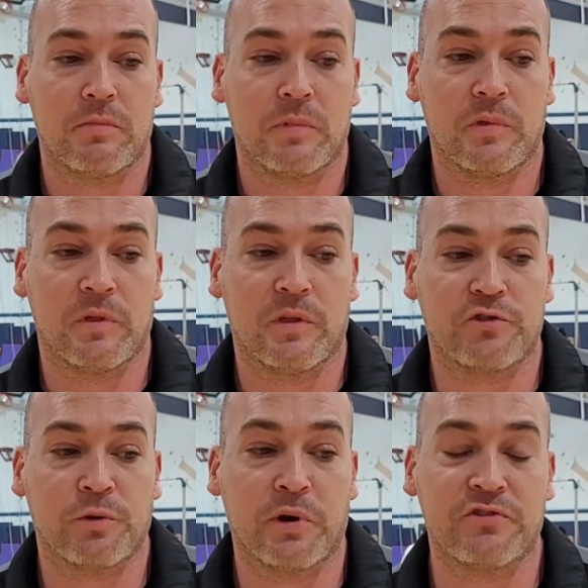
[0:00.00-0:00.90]
they're
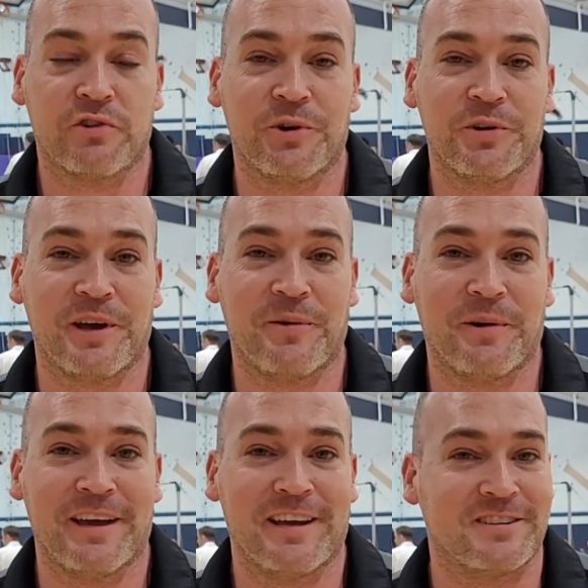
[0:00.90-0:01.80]
supposed to do it that
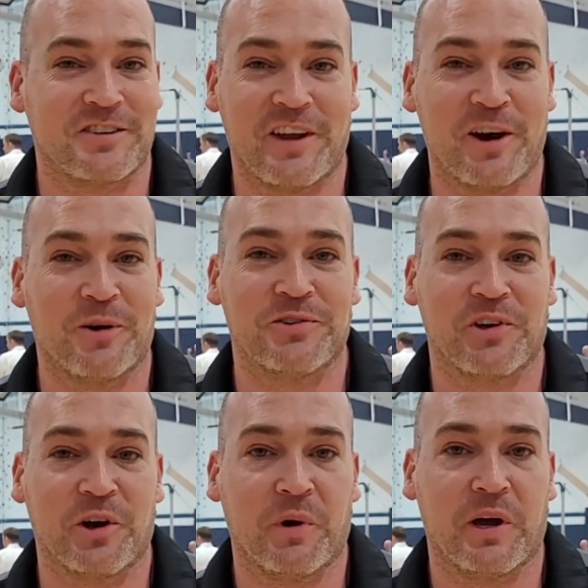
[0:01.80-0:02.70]
way, and it's not always
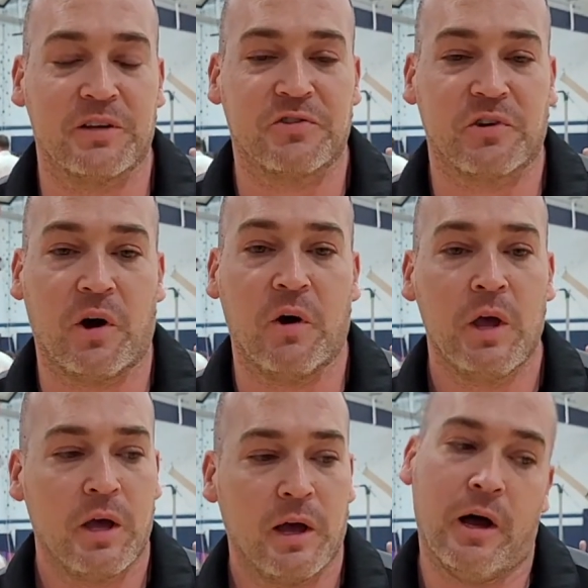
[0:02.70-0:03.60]
that way. So
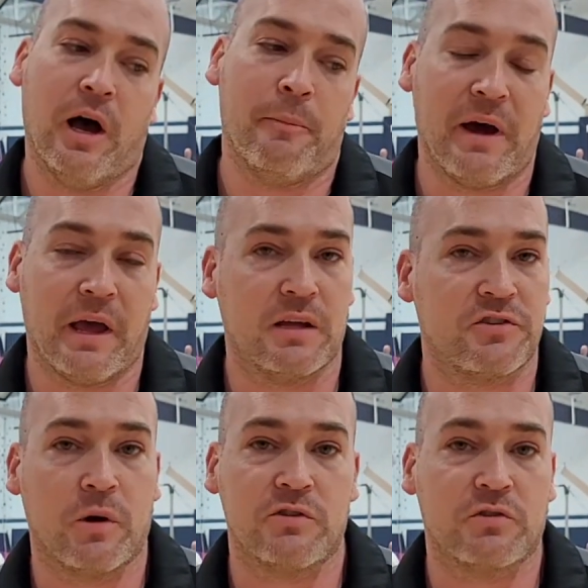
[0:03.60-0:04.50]
uh, my hats
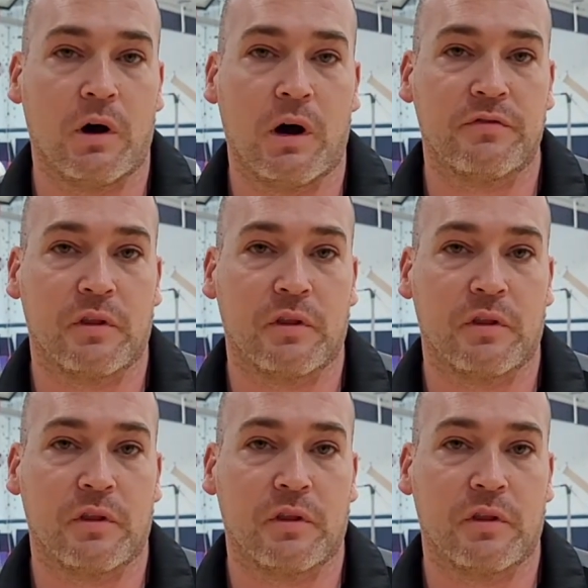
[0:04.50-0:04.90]
always go off to